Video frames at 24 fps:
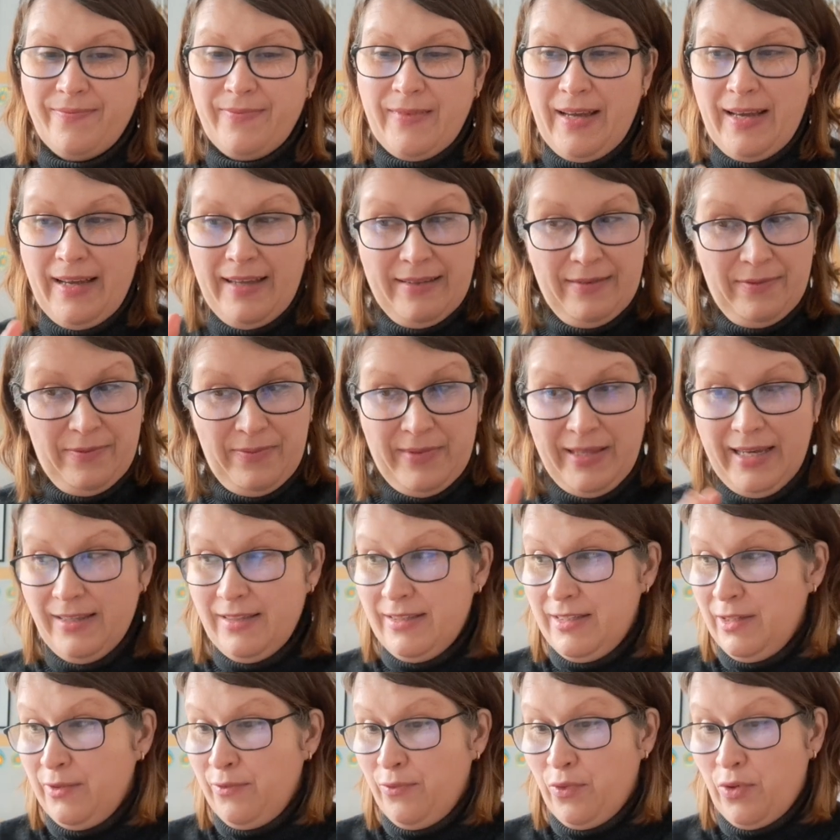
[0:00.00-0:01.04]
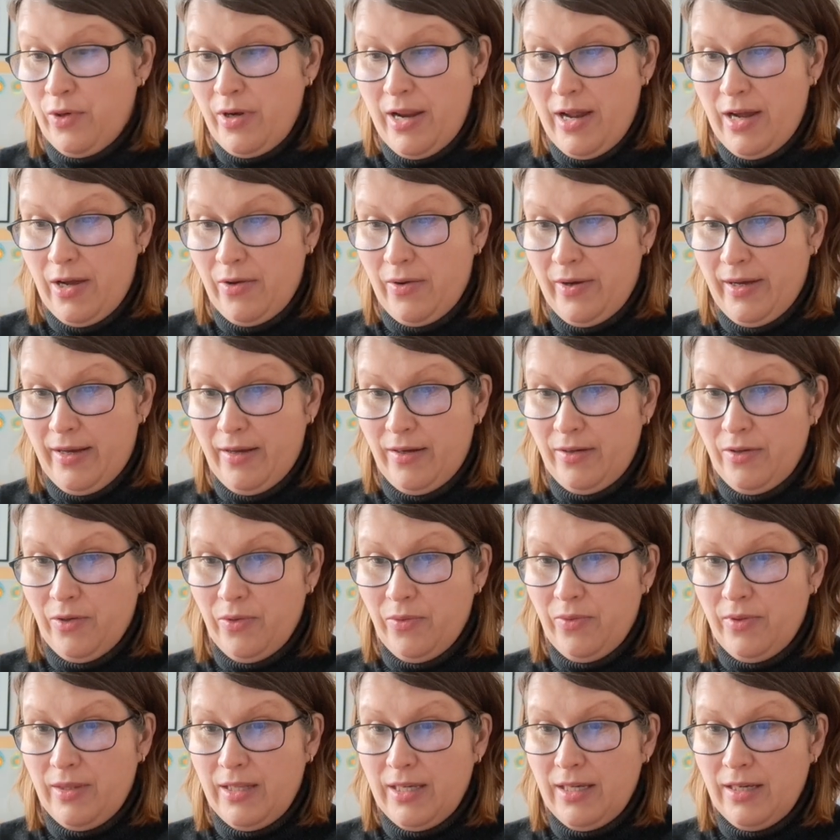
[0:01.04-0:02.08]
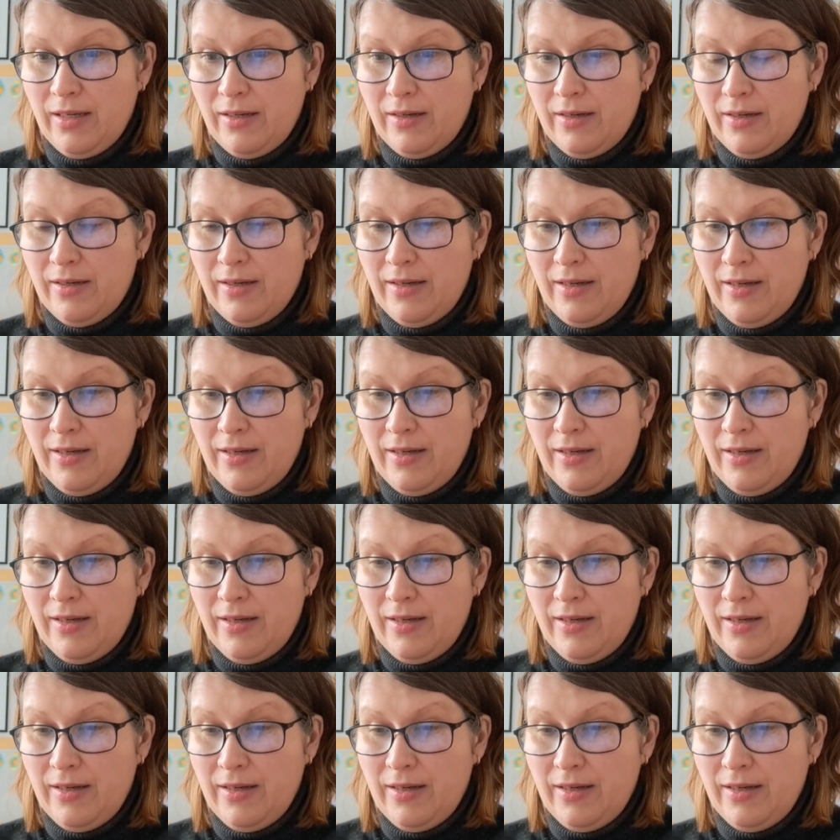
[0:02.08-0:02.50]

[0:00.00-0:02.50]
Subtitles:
and that's it for now. I don't think